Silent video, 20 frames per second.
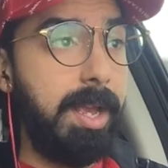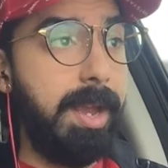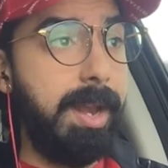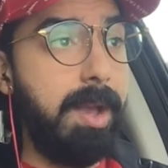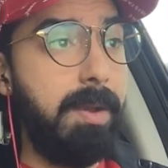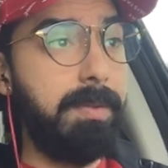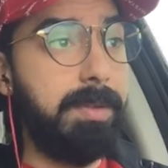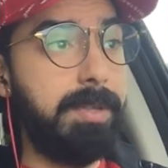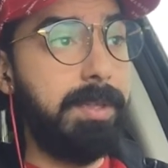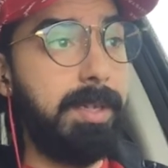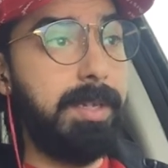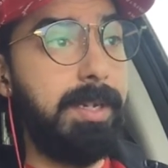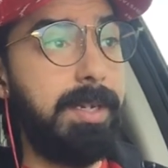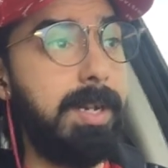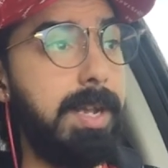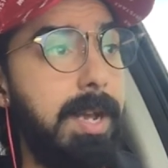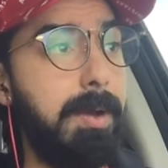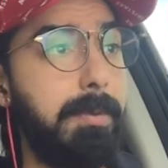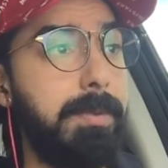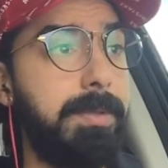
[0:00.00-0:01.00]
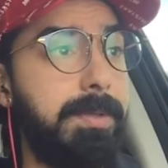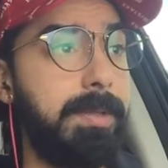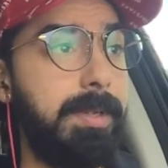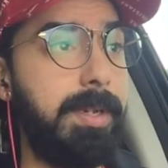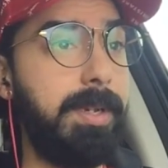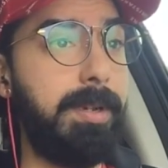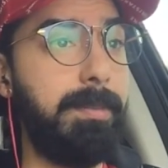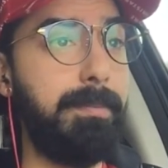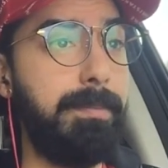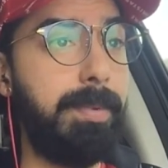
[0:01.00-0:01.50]
and I was in, I was
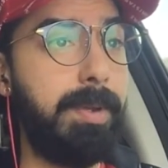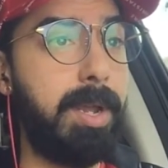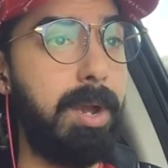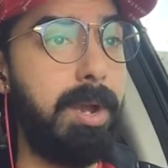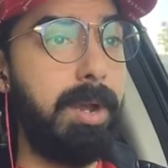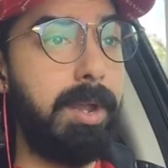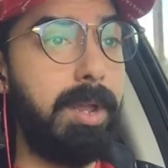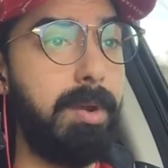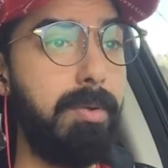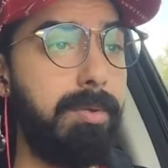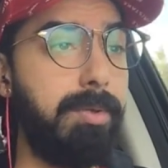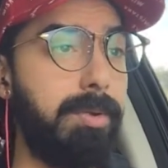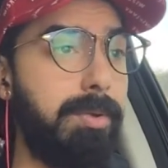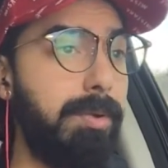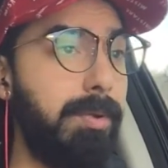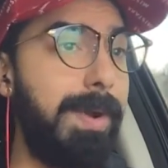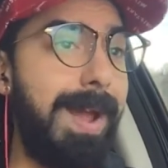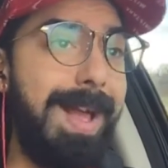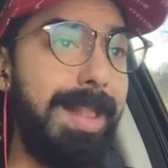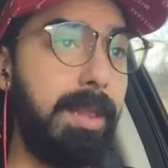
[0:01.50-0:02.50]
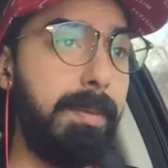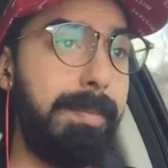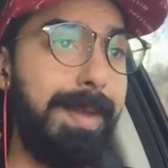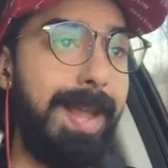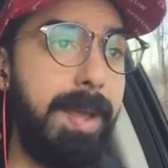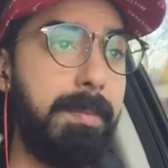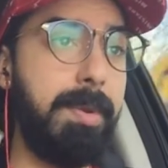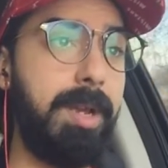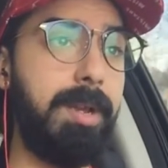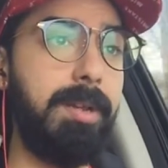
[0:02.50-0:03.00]
uh, go- going through
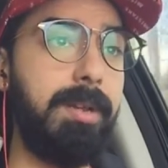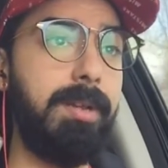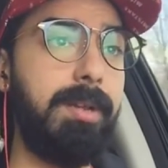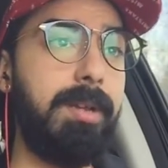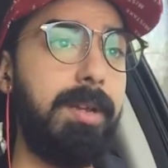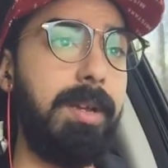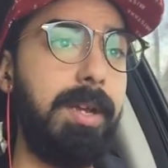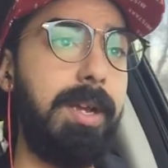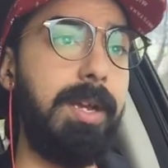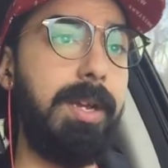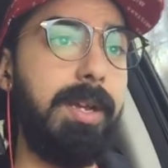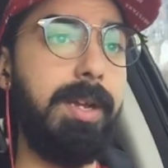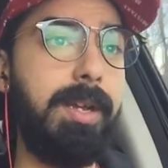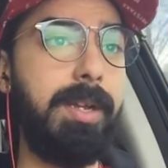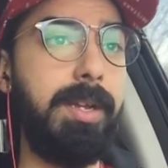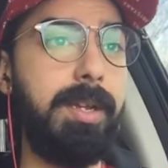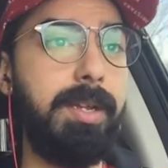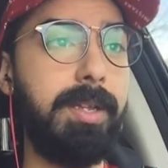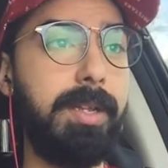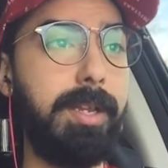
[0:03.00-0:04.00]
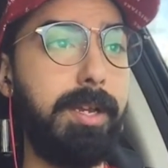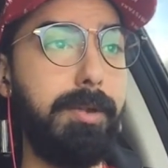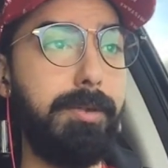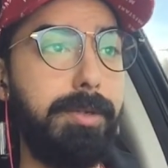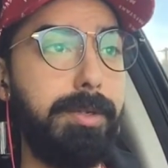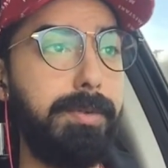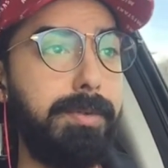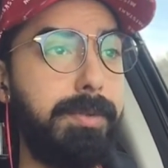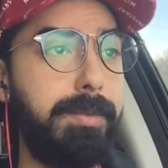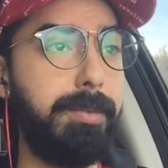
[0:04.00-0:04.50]
Alabama, uh, you know,
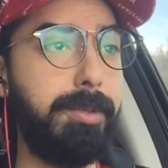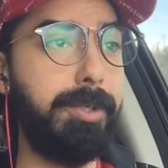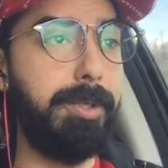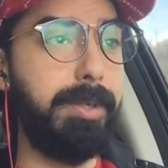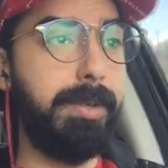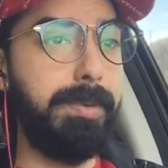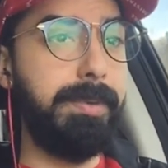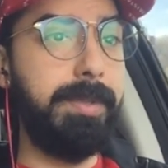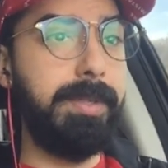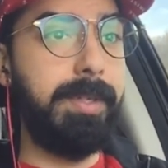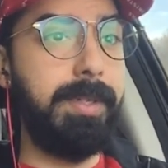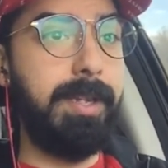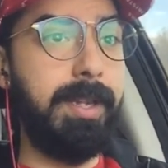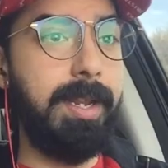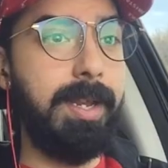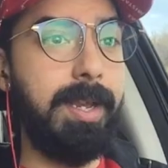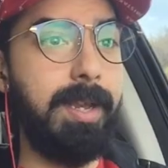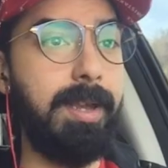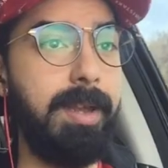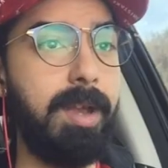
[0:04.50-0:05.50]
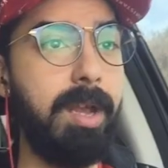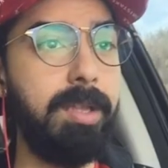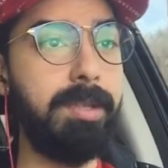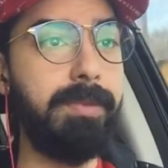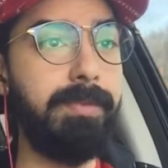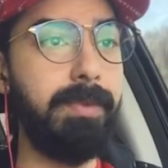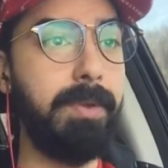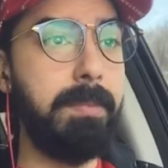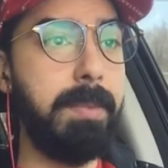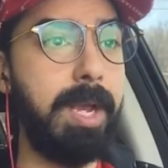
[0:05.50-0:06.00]
doing some shows in uh,
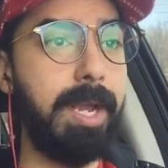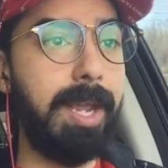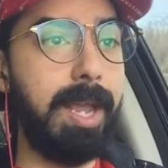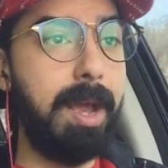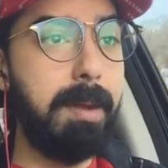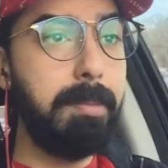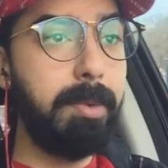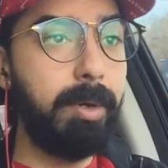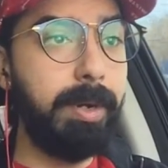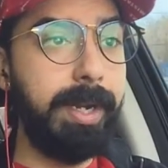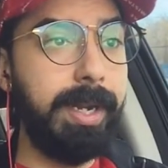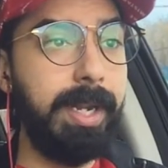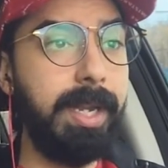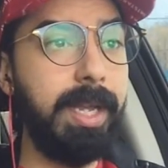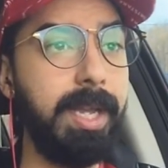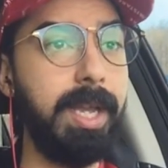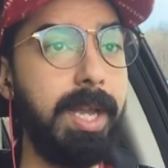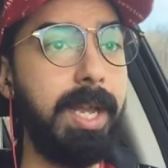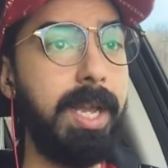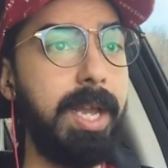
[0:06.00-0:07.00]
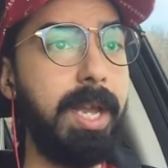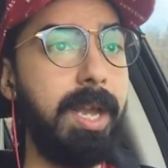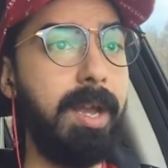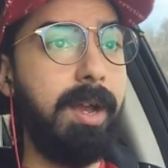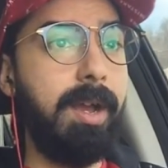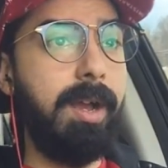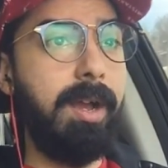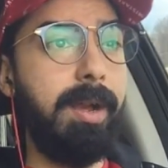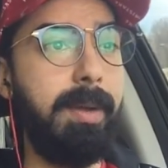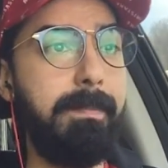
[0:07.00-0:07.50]
Huntsville, Montgomery,
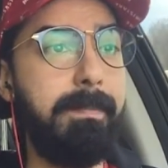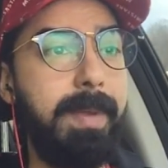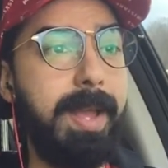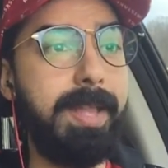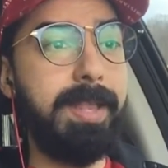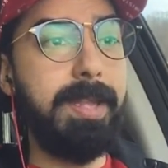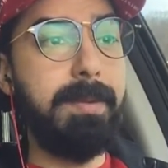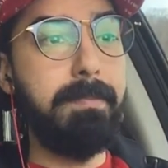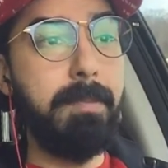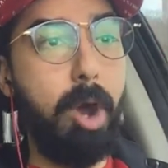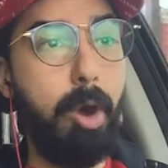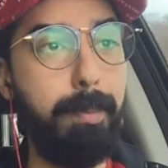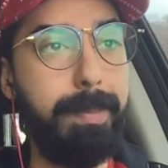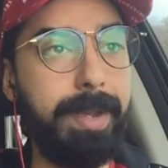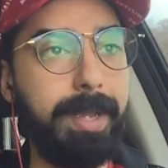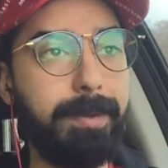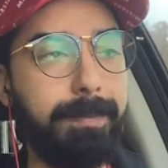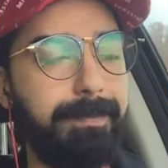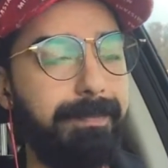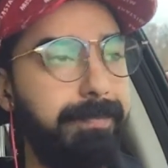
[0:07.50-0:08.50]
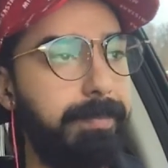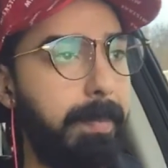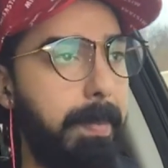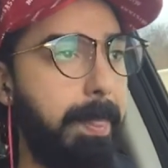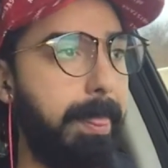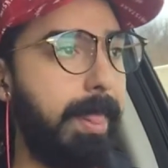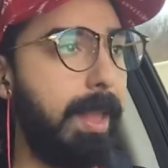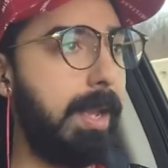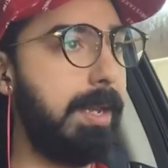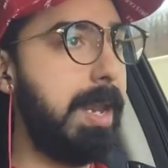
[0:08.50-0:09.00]
uh, and then Mobile.
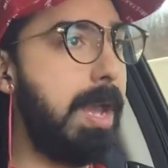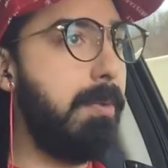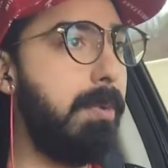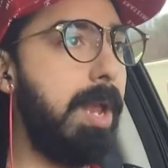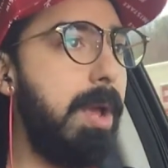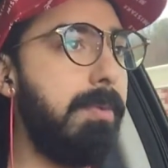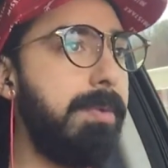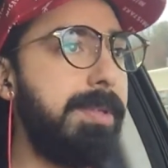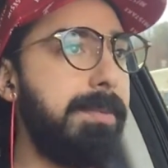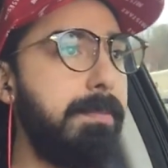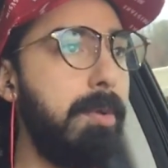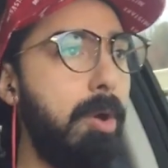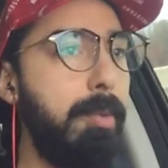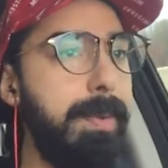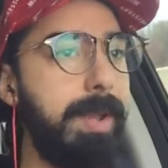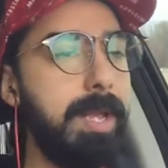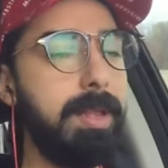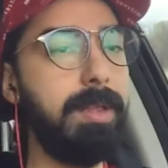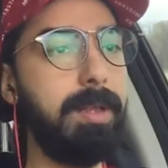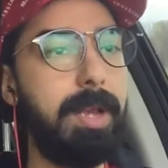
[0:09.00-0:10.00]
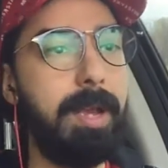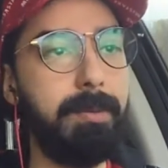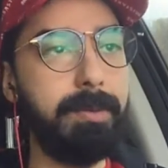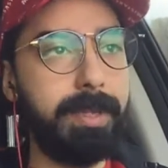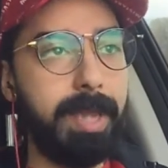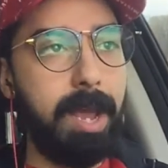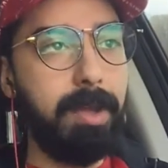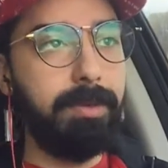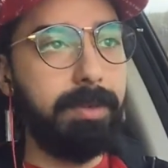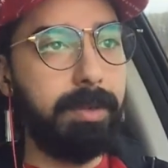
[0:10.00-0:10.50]
Now, when I was in Mobile, I
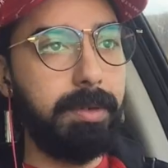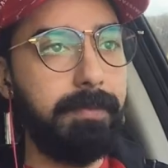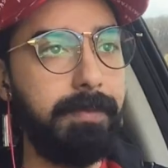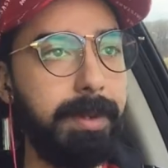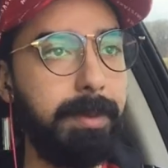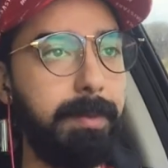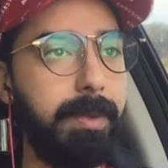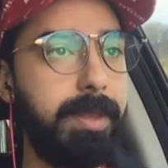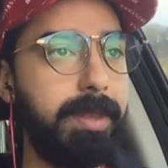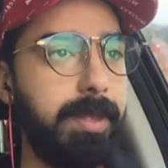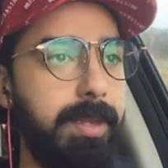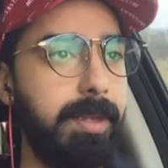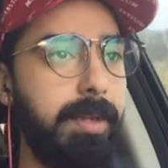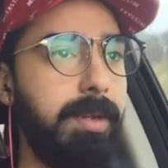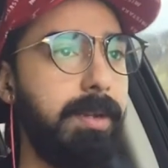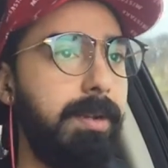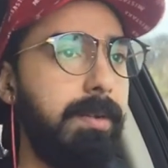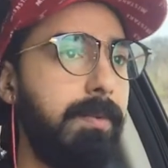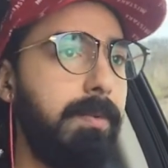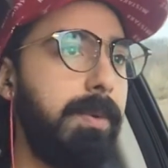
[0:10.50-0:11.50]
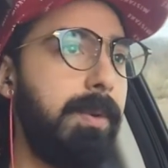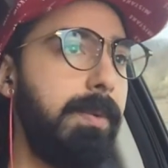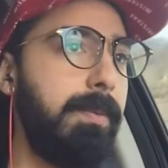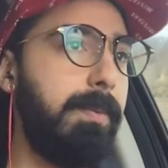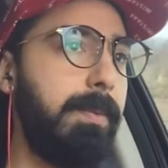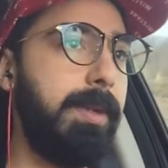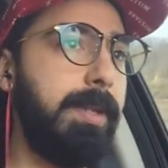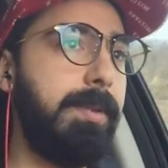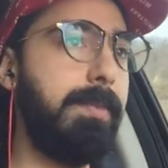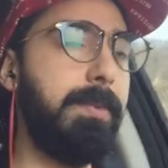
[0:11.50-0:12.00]
was couch surfing with the
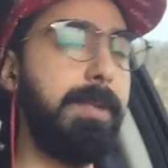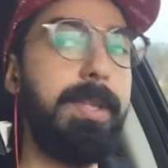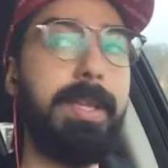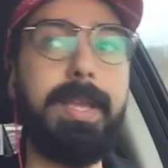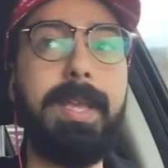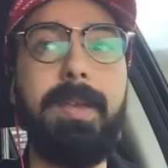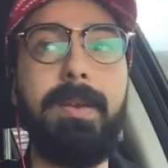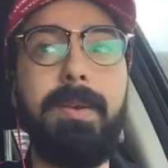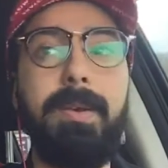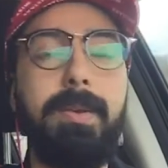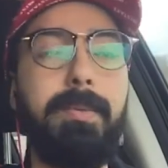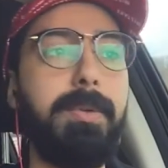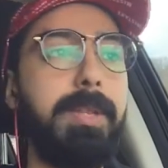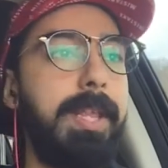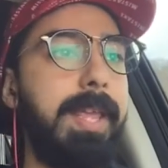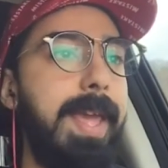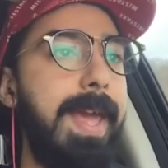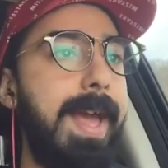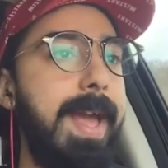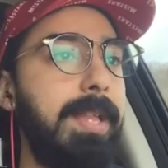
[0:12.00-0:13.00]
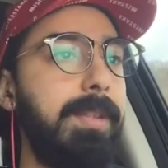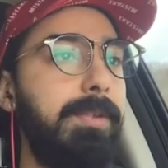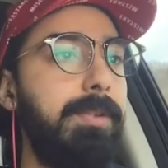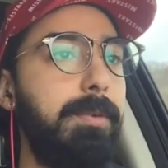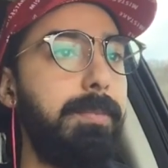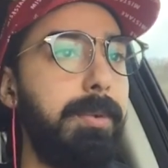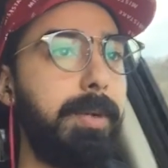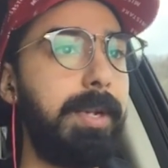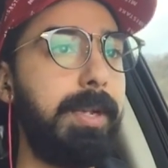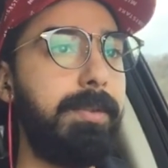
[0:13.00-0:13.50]
with with a with a cat,
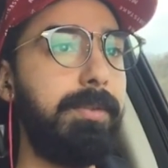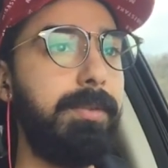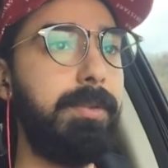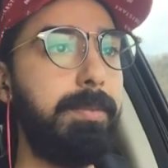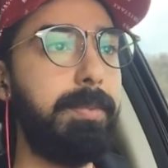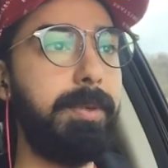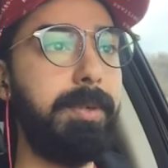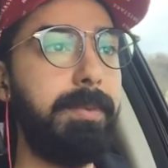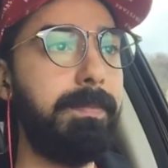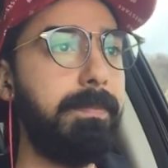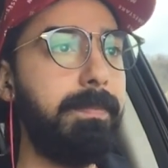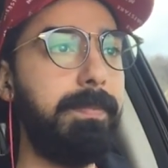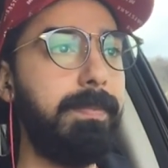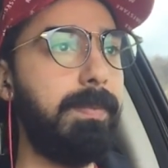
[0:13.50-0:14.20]
super super